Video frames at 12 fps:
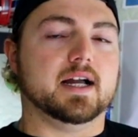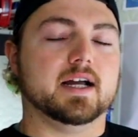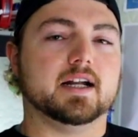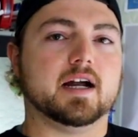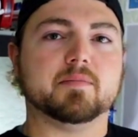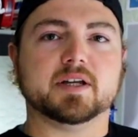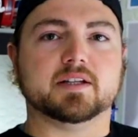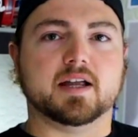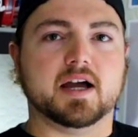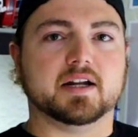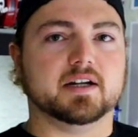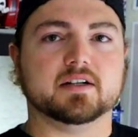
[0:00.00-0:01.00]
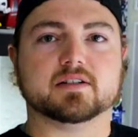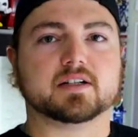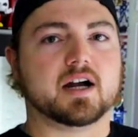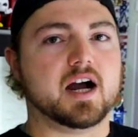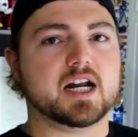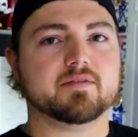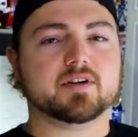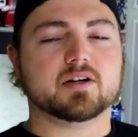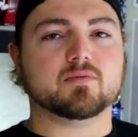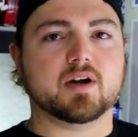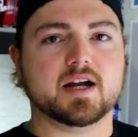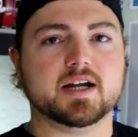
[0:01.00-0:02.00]
And I mean that in kind of a
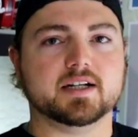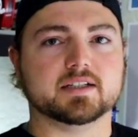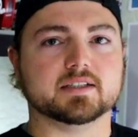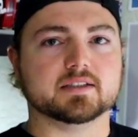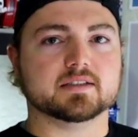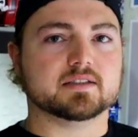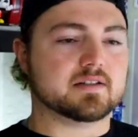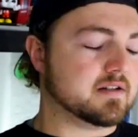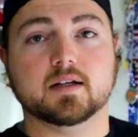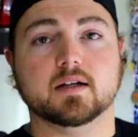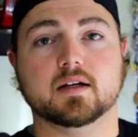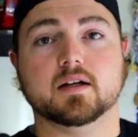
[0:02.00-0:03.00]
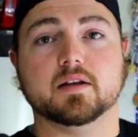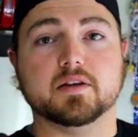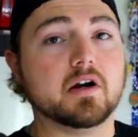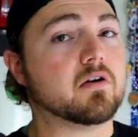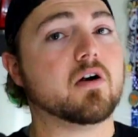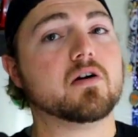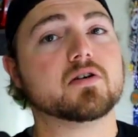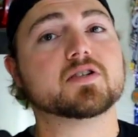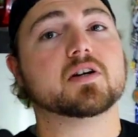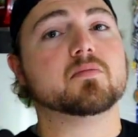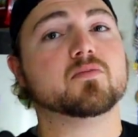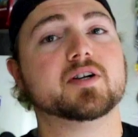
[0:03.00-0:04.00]
good way, and there are
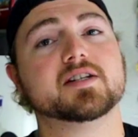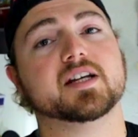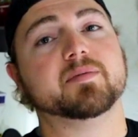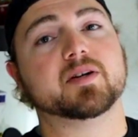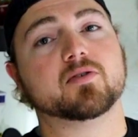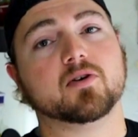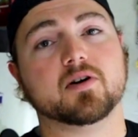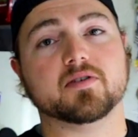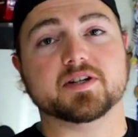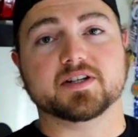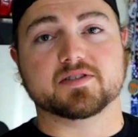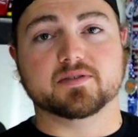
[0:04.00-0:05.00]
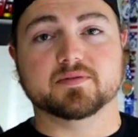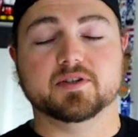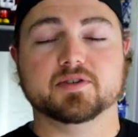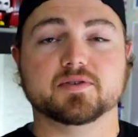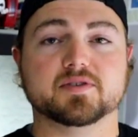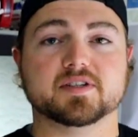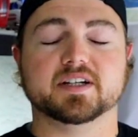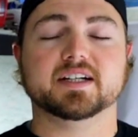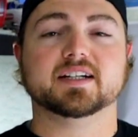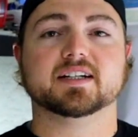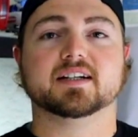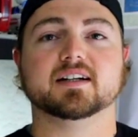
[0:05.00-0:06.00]
some redeeming qualities of the new
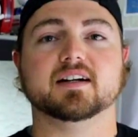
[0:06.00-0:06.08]
Z.